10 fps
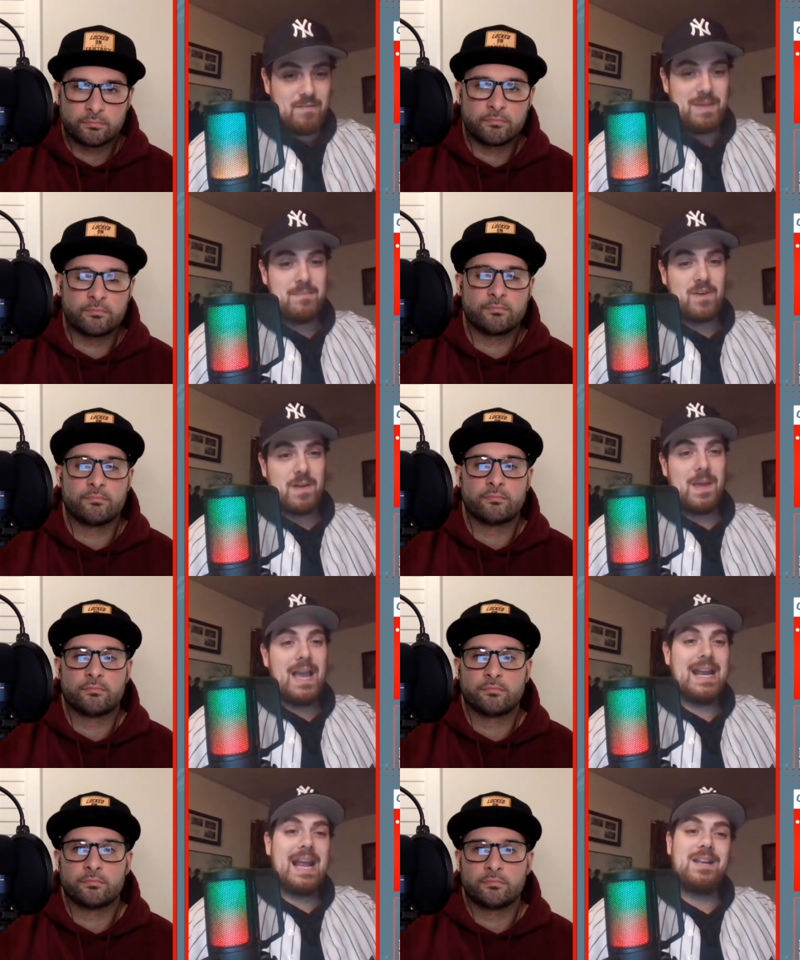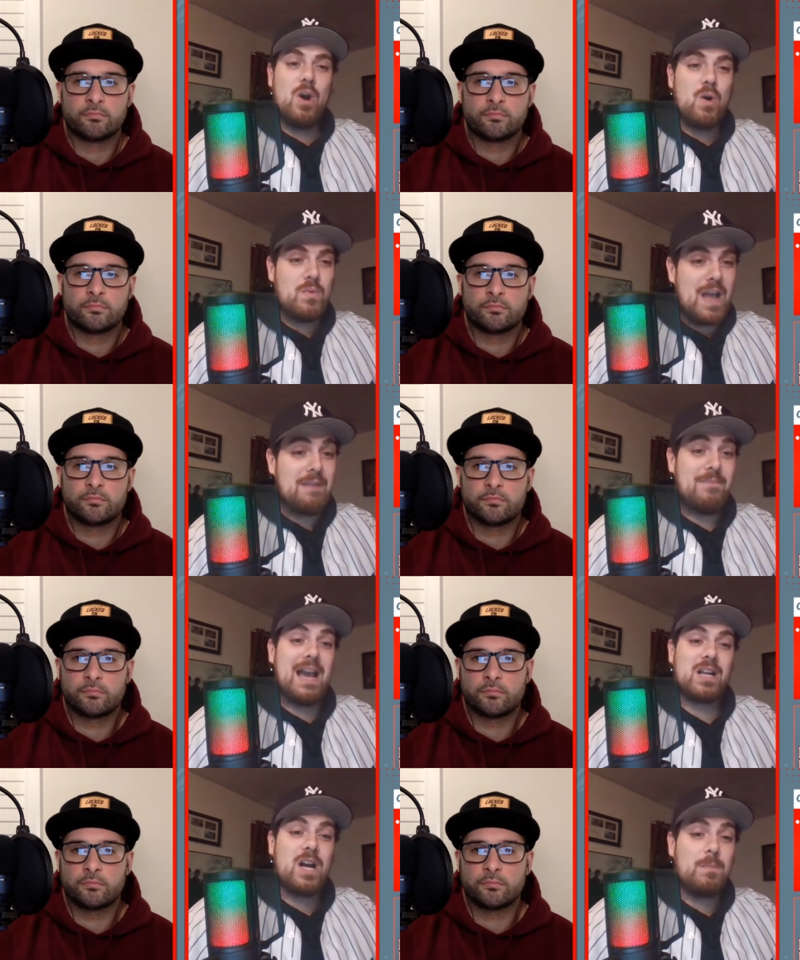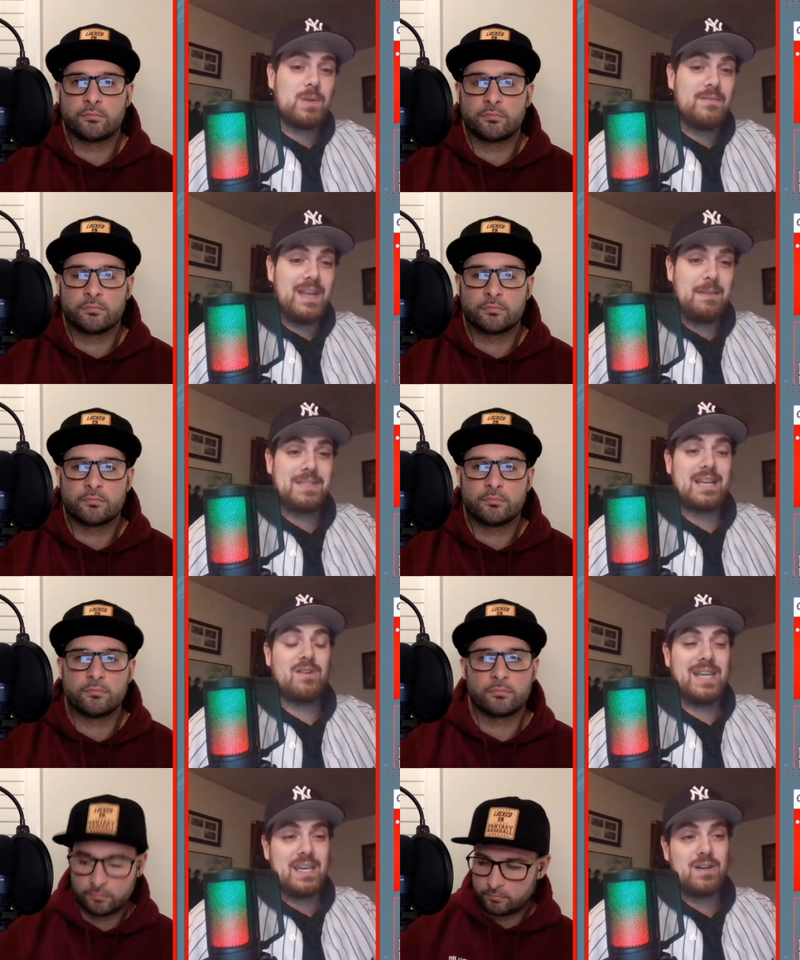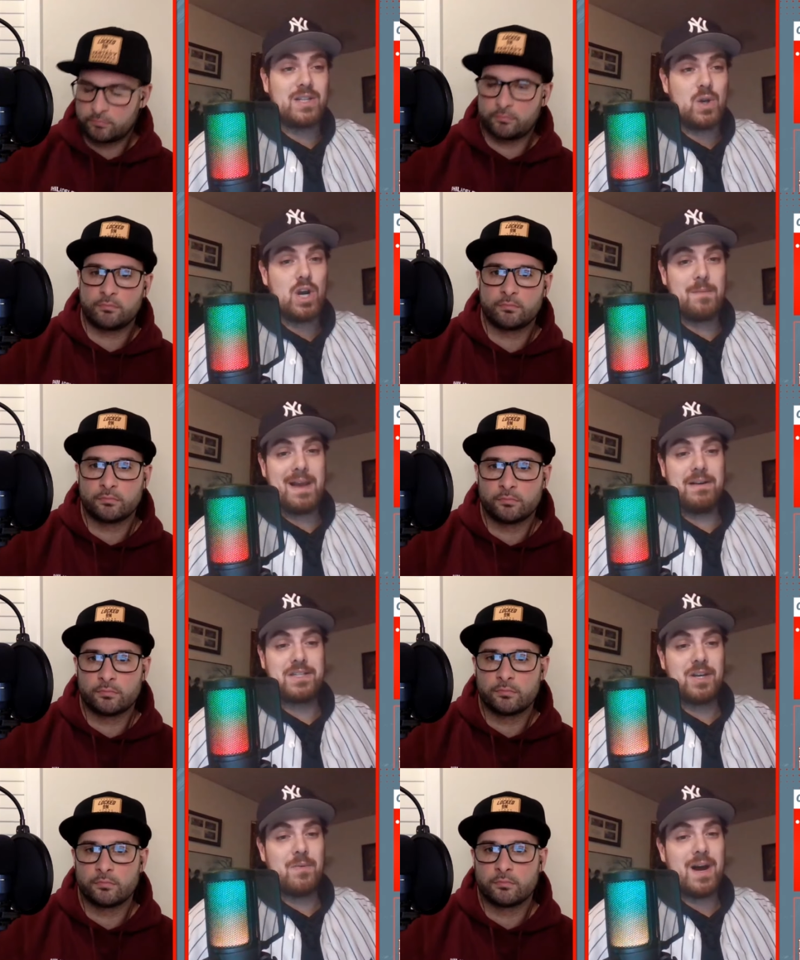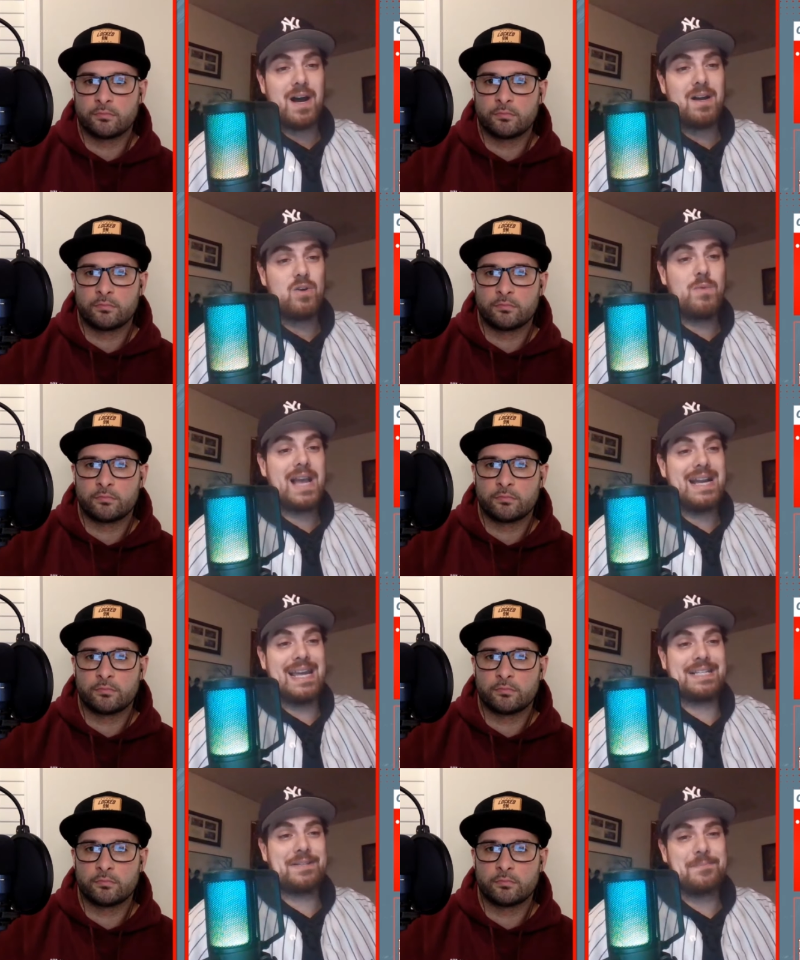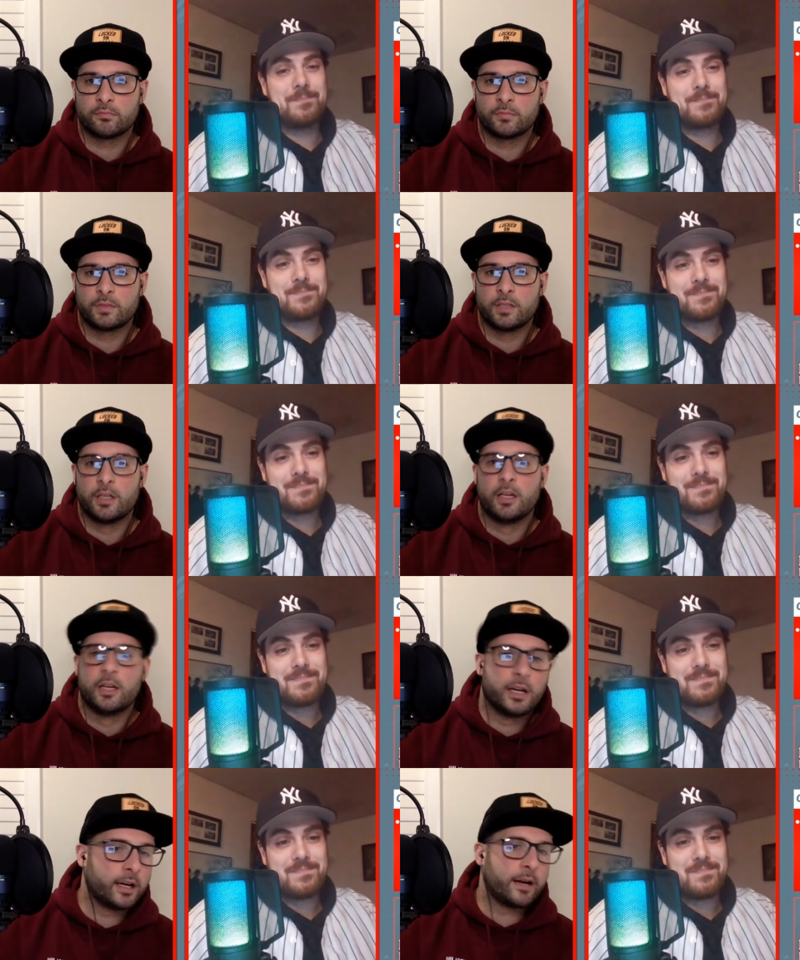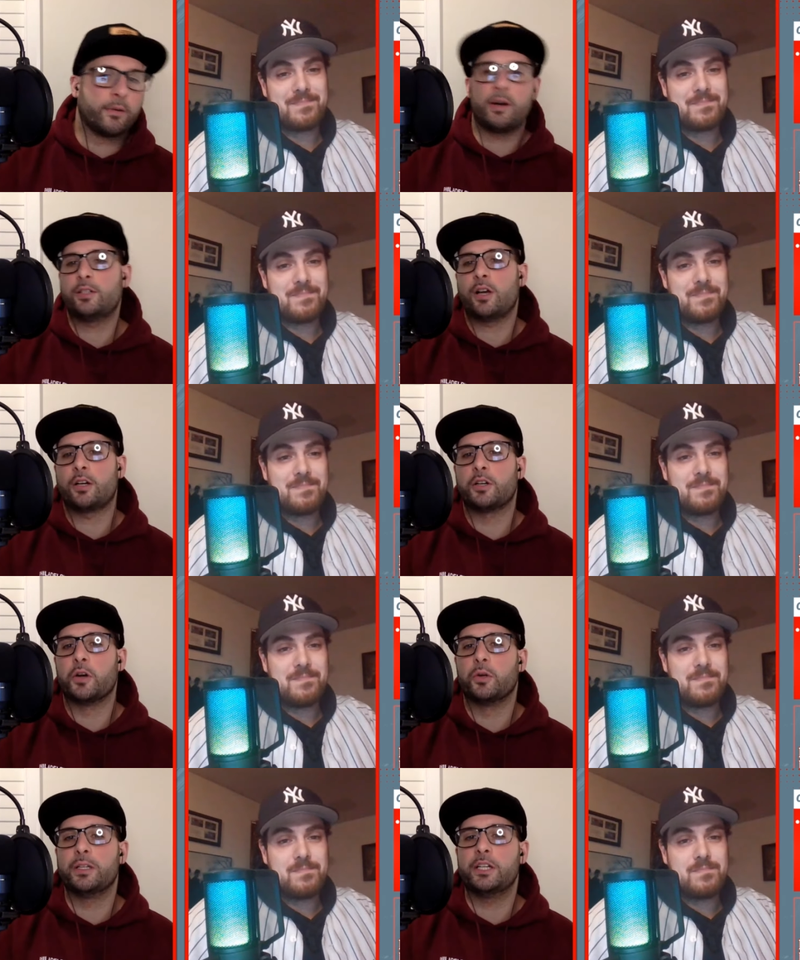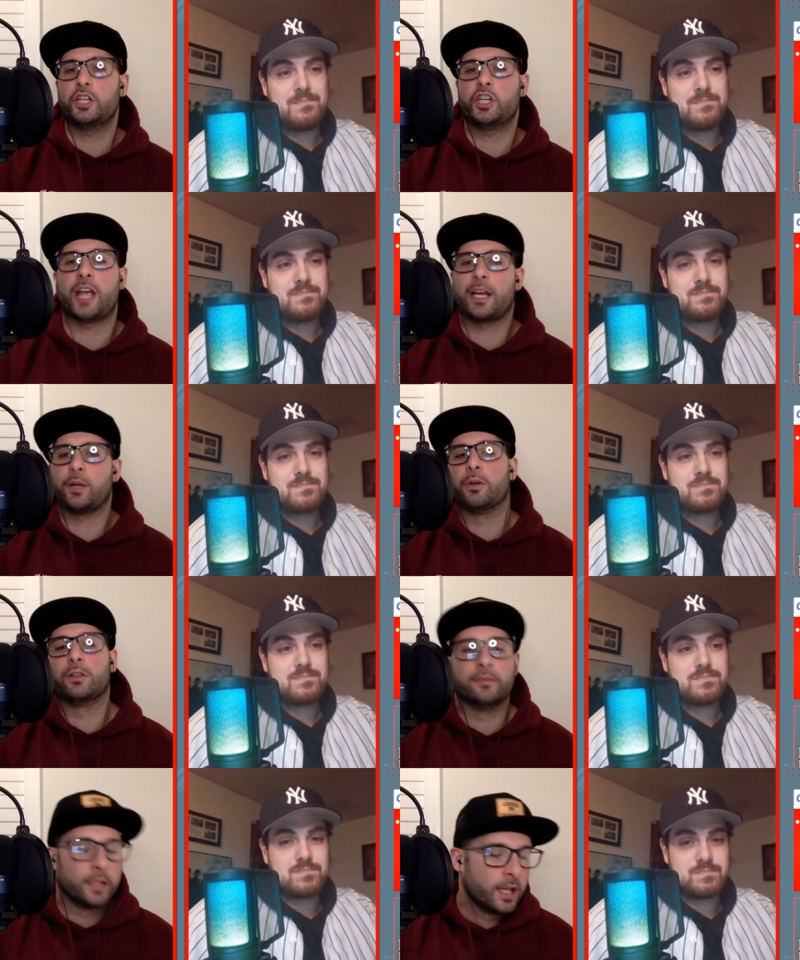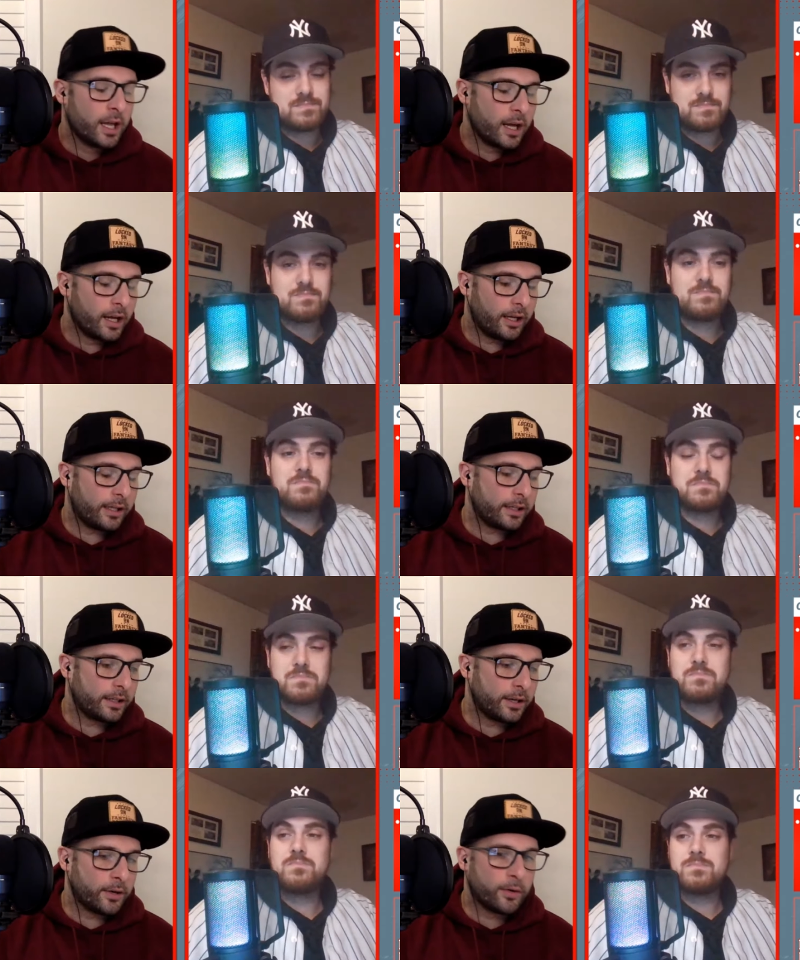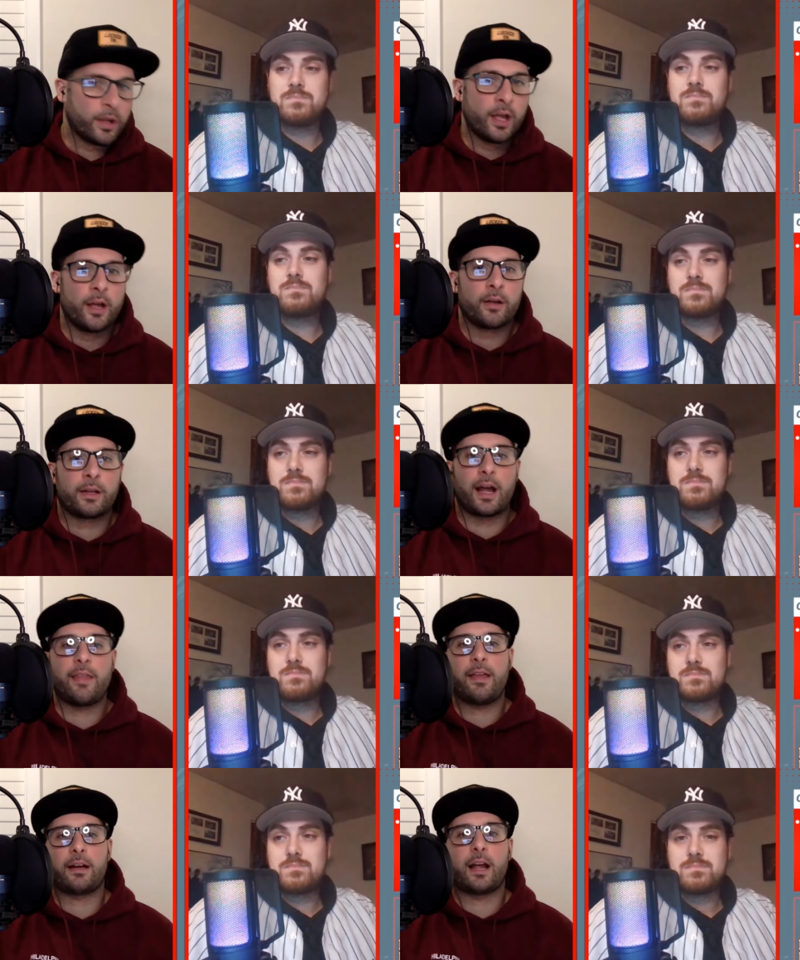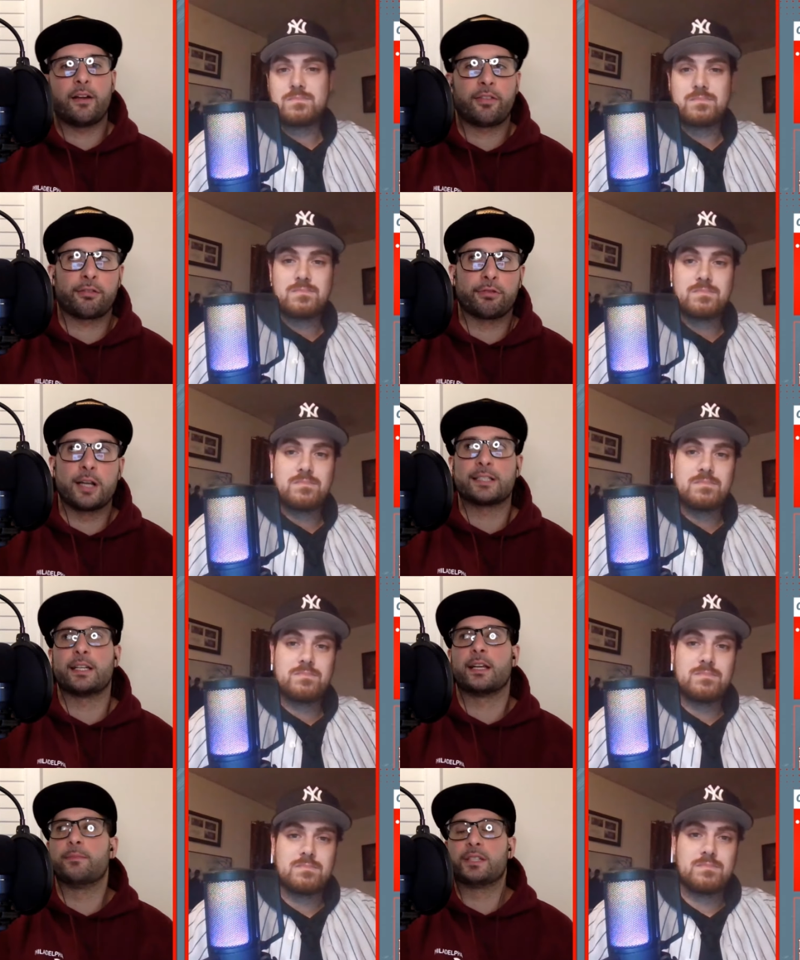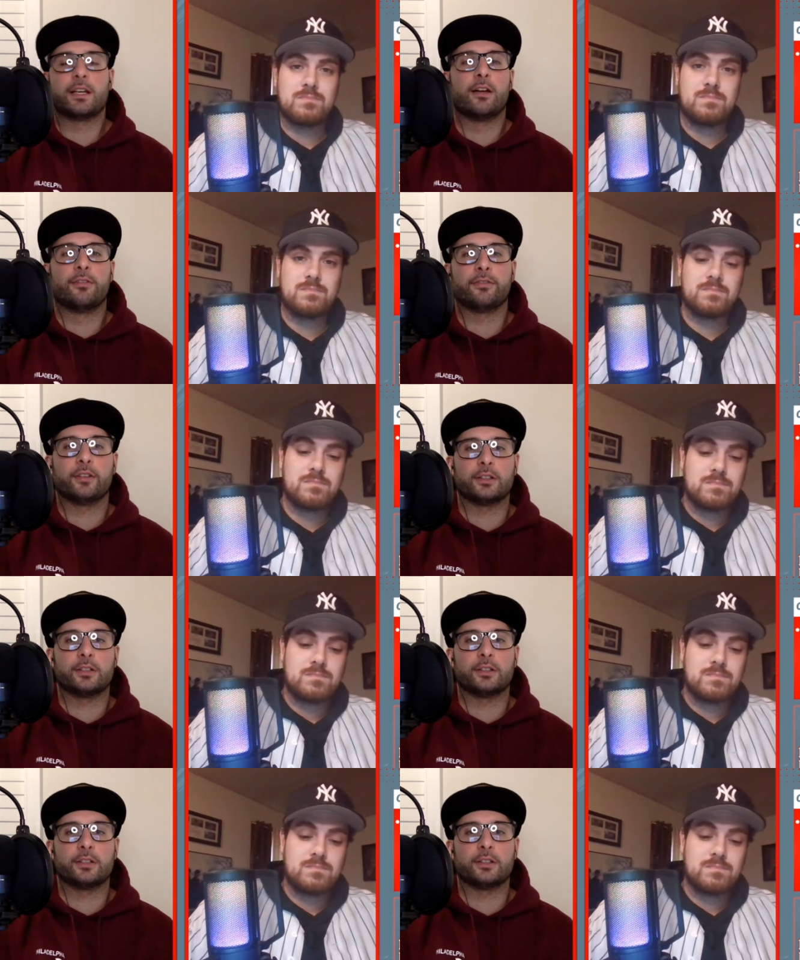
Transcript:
Speaker 1: for me, brother. And I know uh, we got a couple of names that you're eager to talk about. So uh who we got next?
Speaker 2: All right, we're gonna talk Nolan Schanuel. Uh, you know, guy that kind of thrusted himself